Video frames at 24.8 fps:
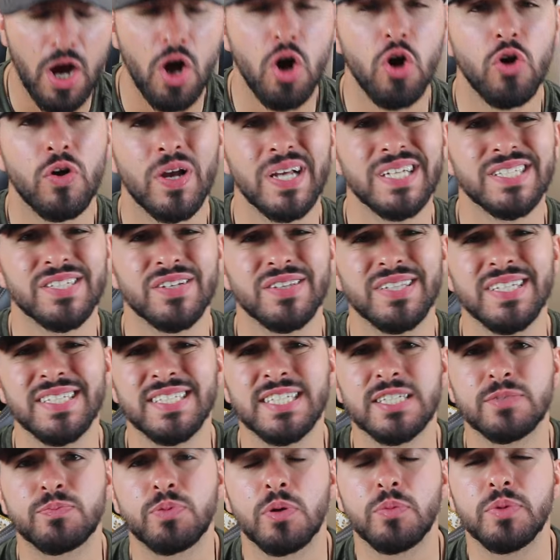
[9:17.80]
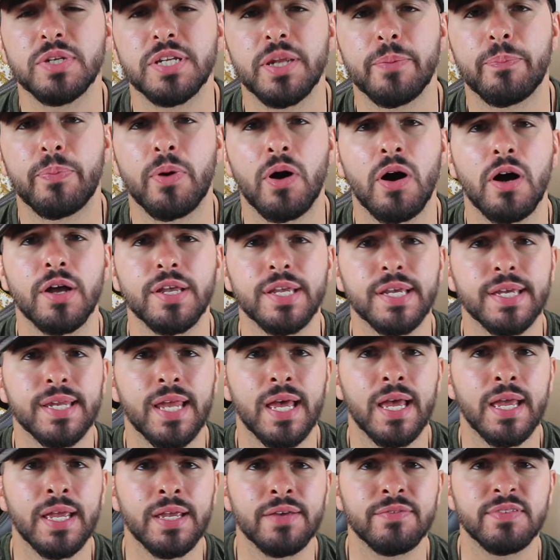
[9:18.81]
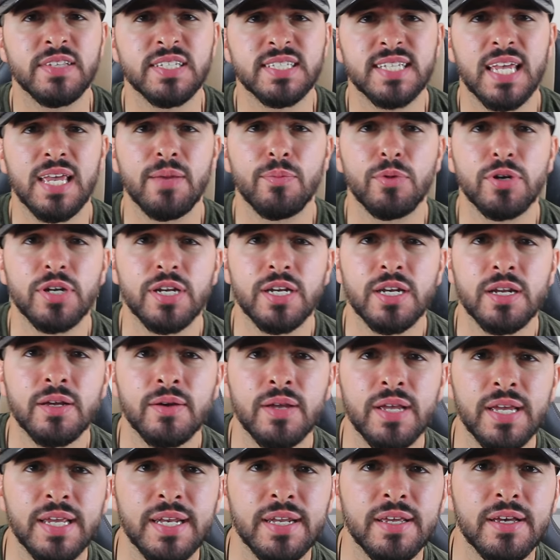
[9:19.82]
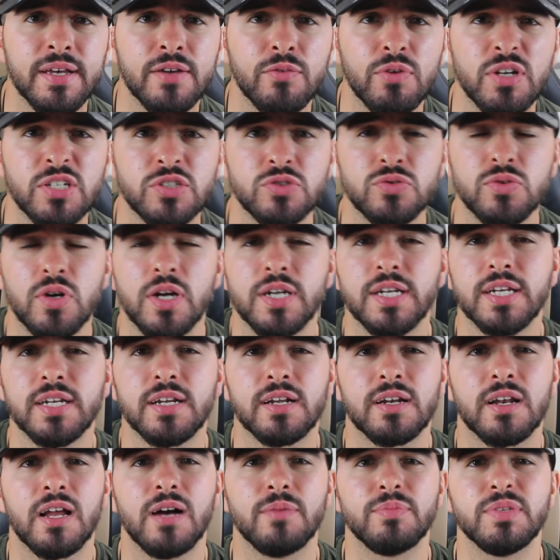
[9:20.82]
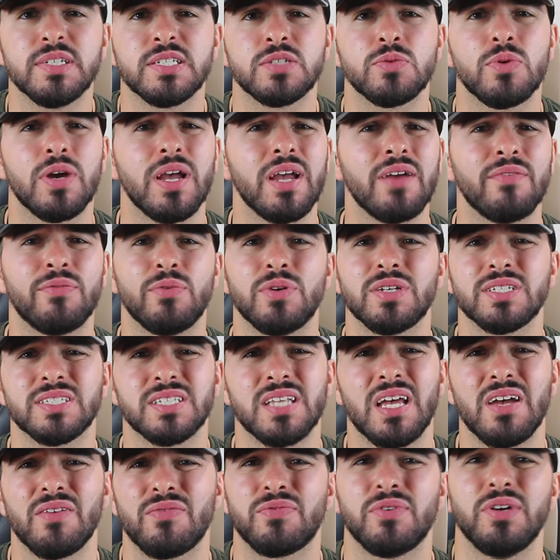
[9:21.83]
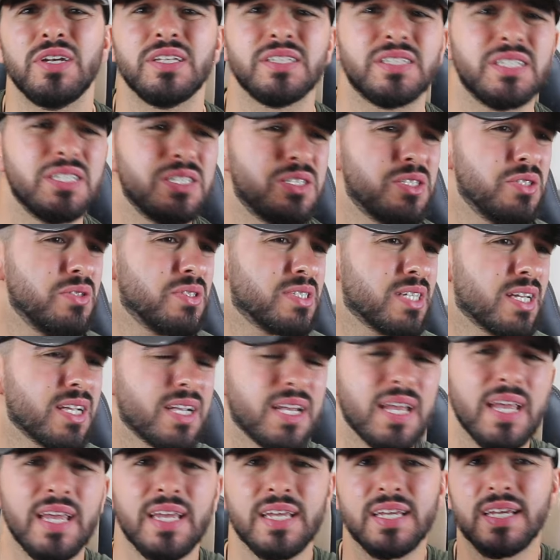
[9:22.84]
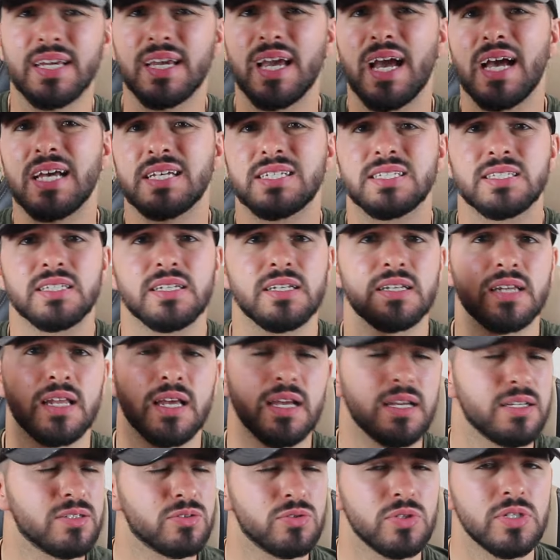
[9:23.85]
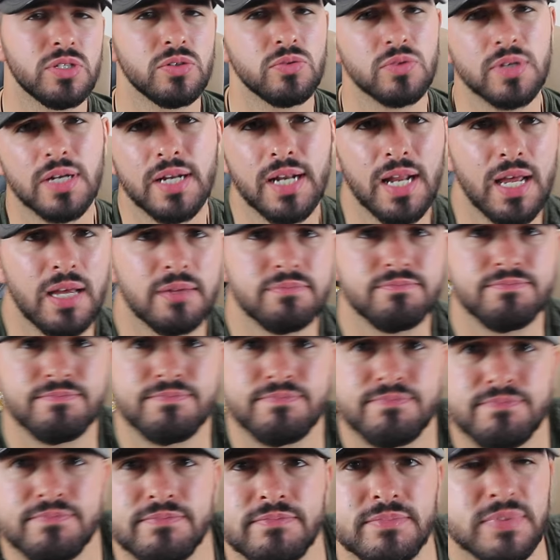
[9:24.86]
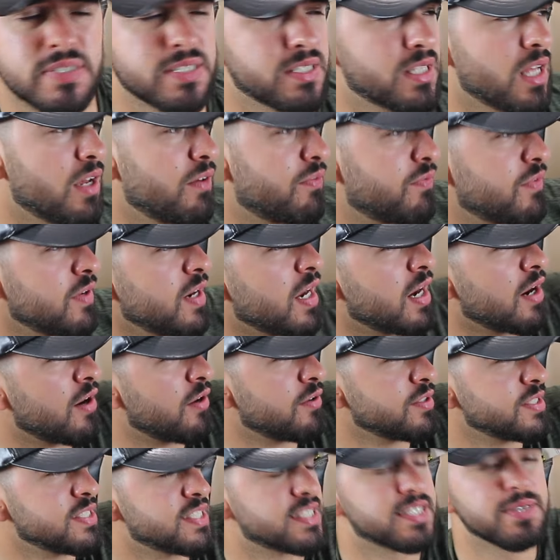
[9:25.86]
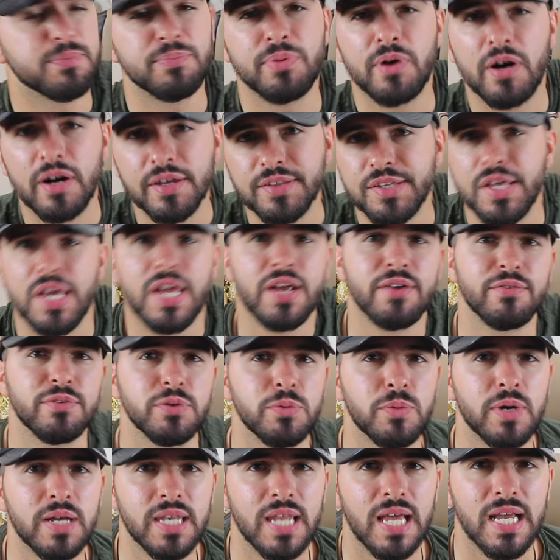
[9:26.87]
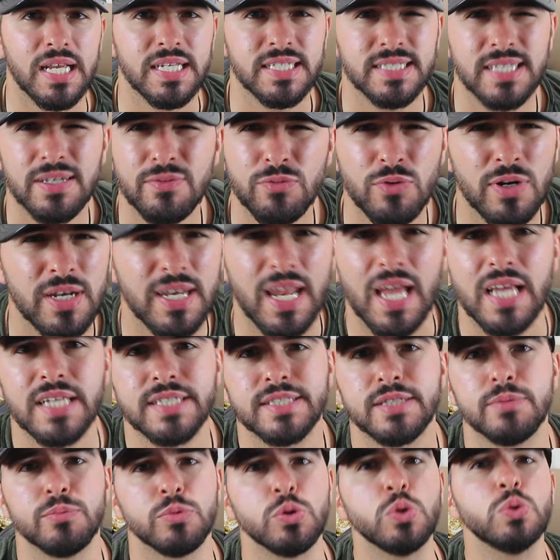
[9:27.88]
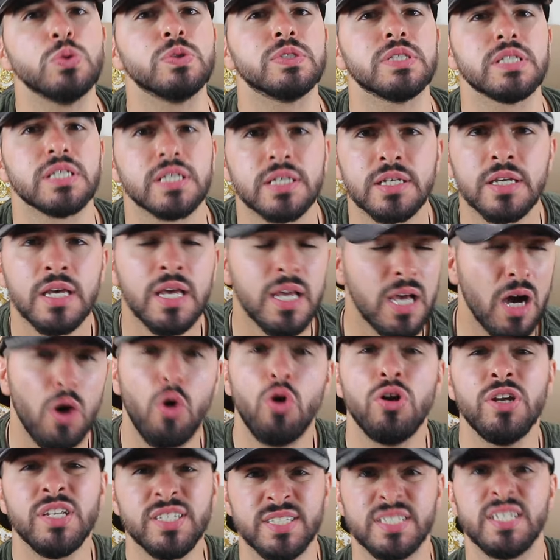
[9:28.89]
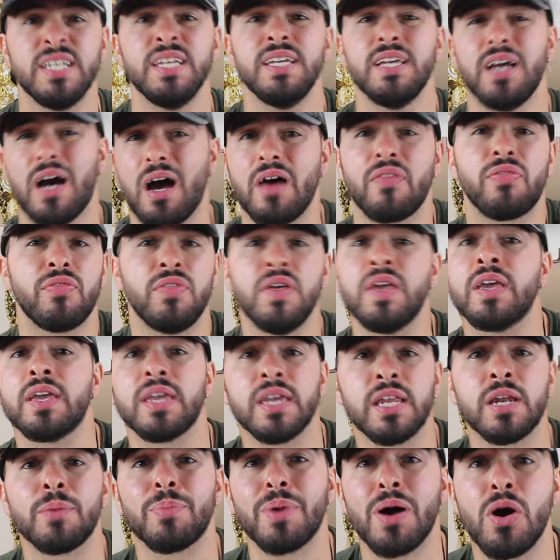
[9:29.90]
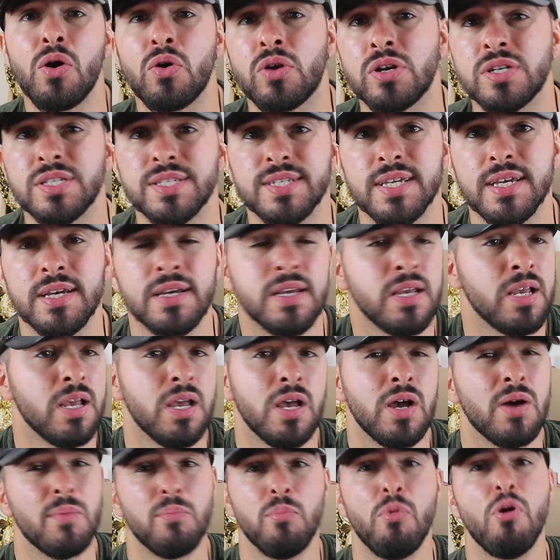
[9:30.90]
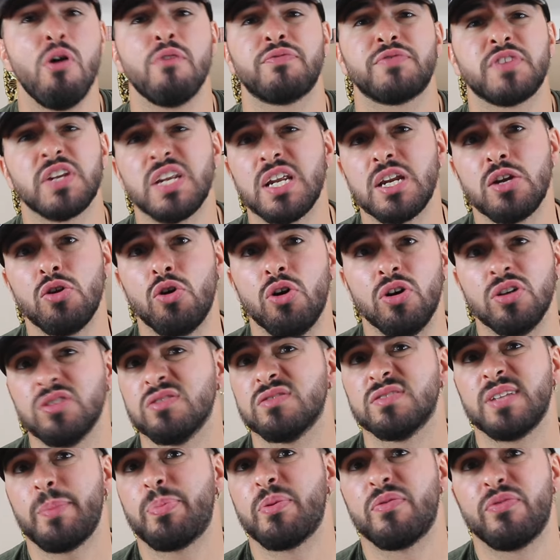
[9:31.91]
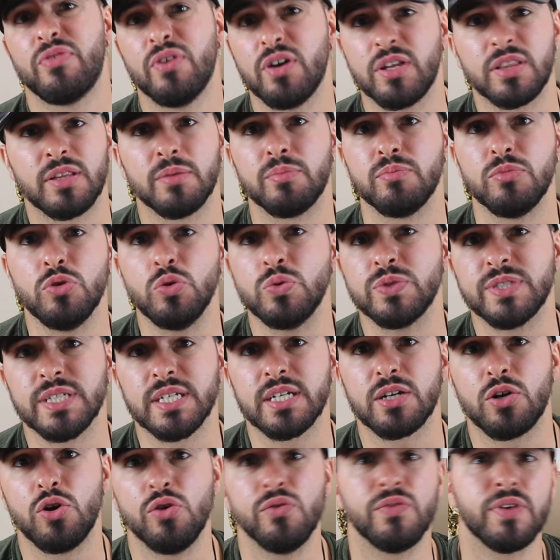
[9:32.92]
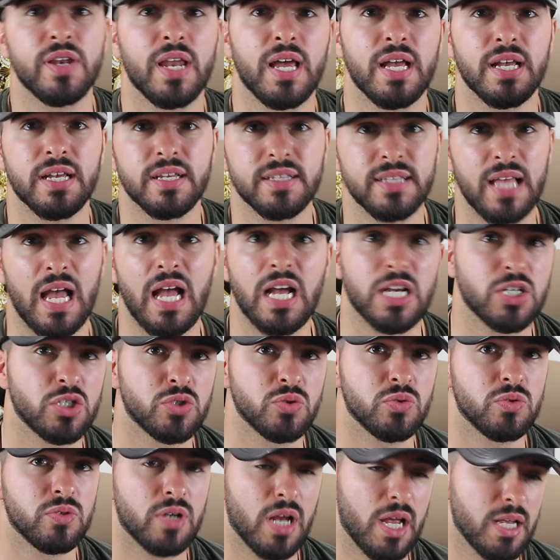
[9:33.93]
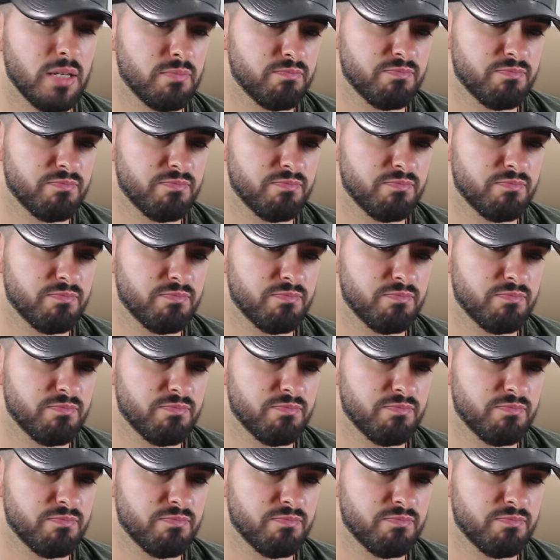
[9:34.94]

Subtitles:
Okay, so this is probably the part, yeah, that if this came on in a restaurant, in a club, this is where everyone's like throwing tissues and getting gassed and like doing all of that stuff. Now this is the part that everyone likes. Everyone likes the music. Honestly, I think in the Balkans, yeah, more often than not, they prefer the music over like the actual like